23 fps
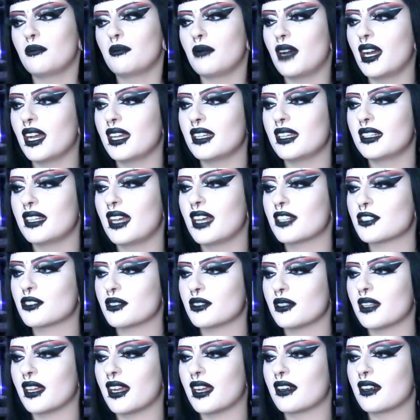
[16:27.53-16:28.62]
My
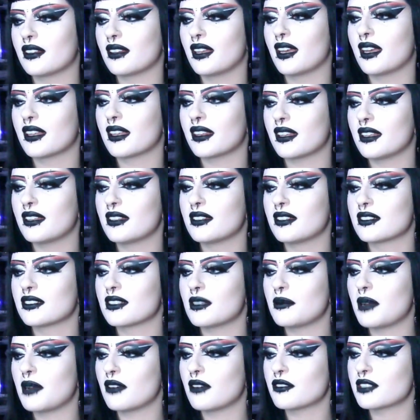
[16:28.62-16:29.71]
natural hair length is
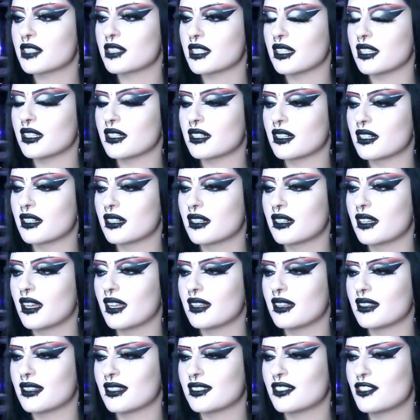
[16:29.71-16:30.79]
about to here,
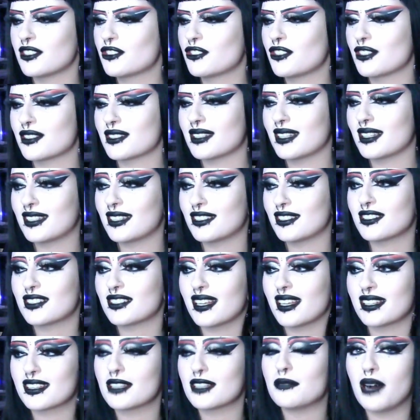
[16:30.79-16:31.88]
and this is
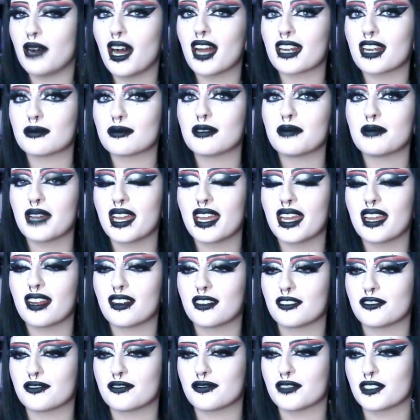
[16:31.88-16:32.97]
like the bottom of my hair,
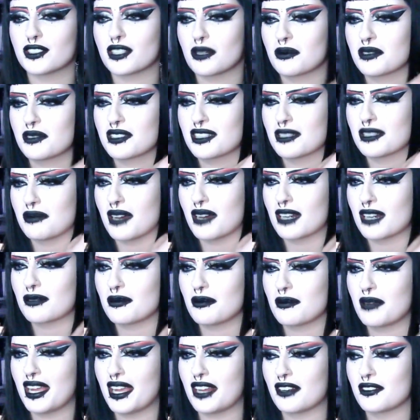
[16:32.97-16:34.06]
and for some reason the bottom of
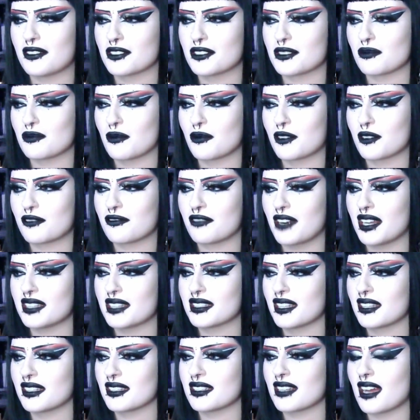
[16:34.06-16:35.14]
my hair is more fried
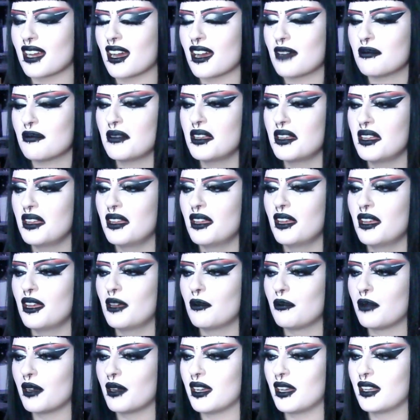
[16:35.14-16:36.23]
than the top,
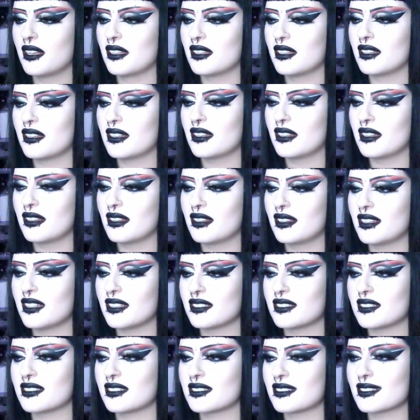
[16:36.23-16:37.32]
but
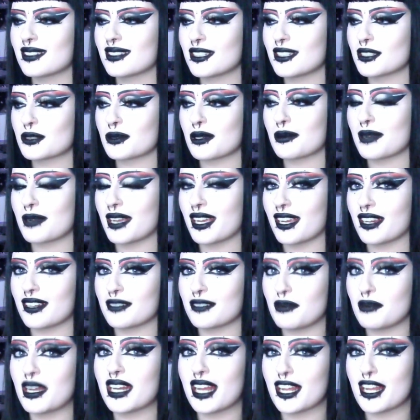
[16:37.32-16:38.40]
this is where my
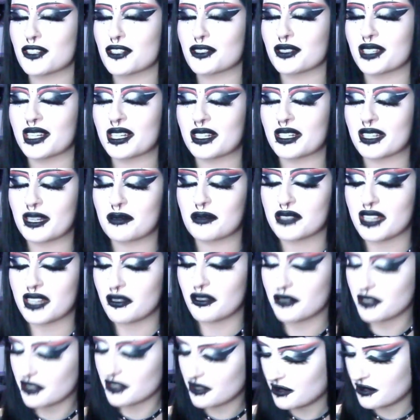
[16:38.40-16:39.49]
natural hair comes down
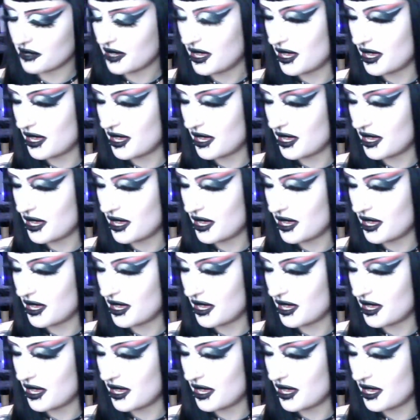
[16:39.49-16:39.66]
to.